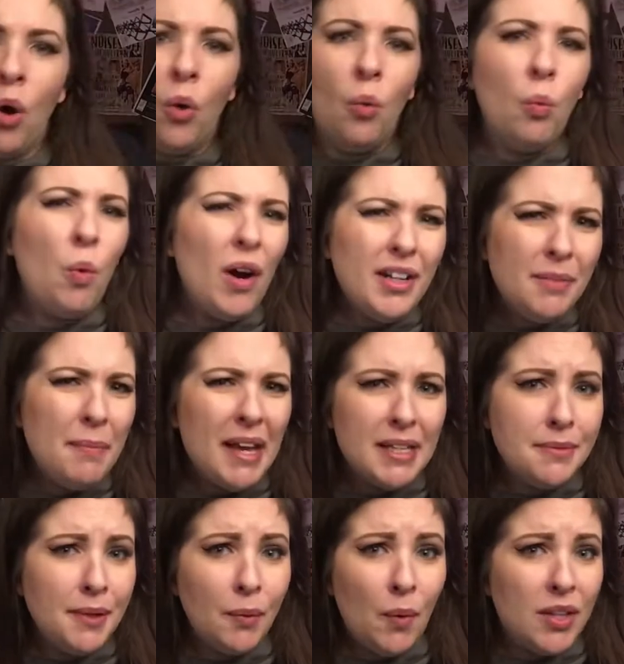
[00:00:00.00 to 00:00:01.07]
What makes
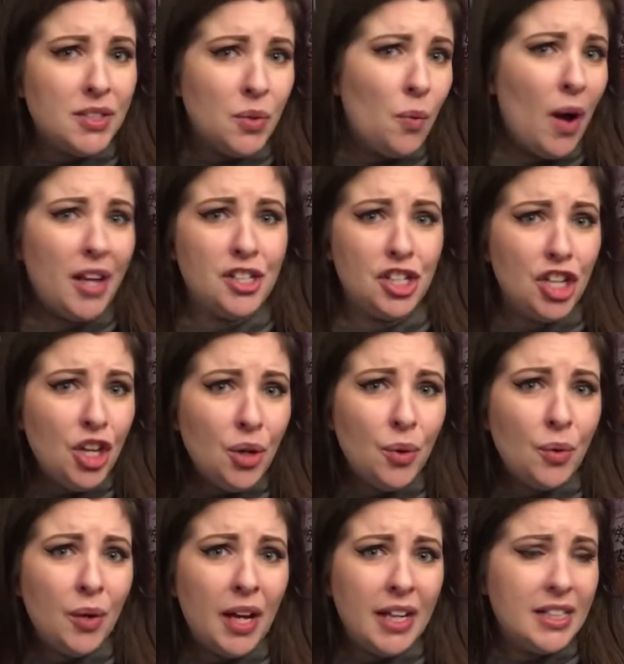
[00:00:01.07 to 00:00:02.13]
me want to watch
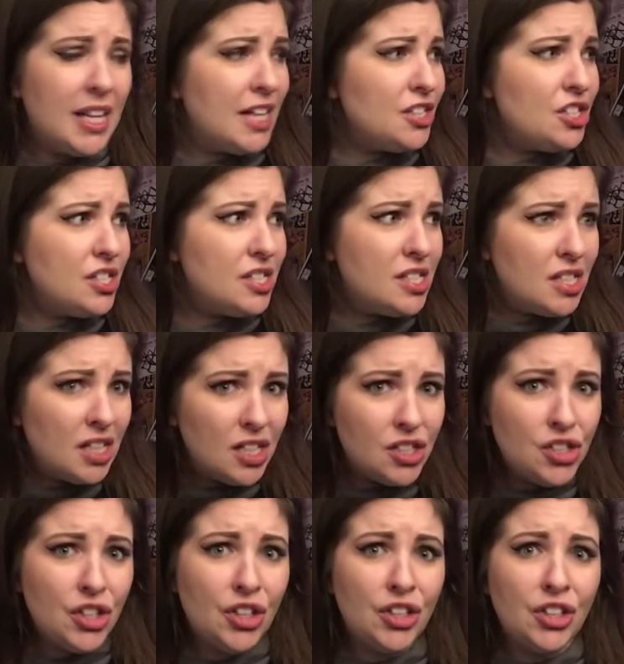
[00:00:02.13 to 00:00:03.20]
you and not just
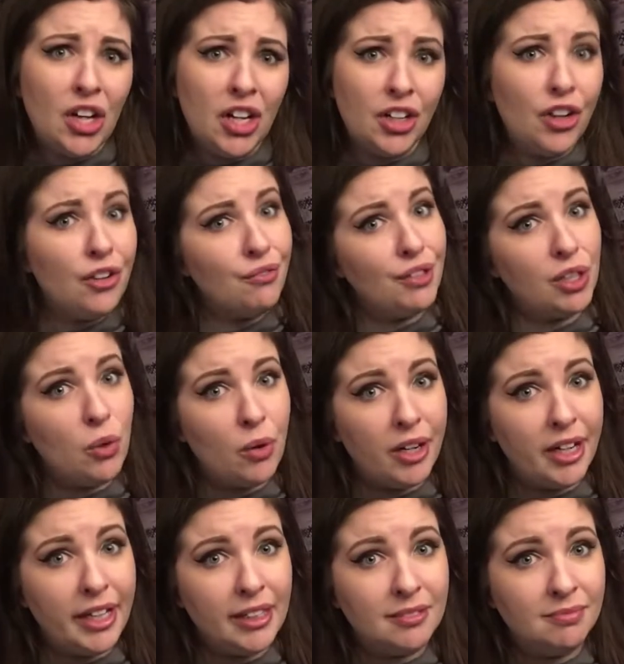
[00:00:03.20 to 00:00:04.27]
turn on her
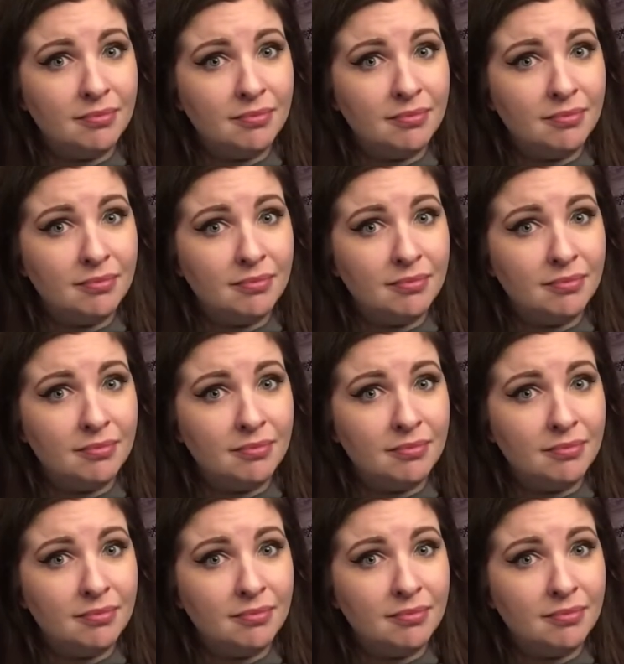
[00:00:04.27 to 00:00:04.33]
recording?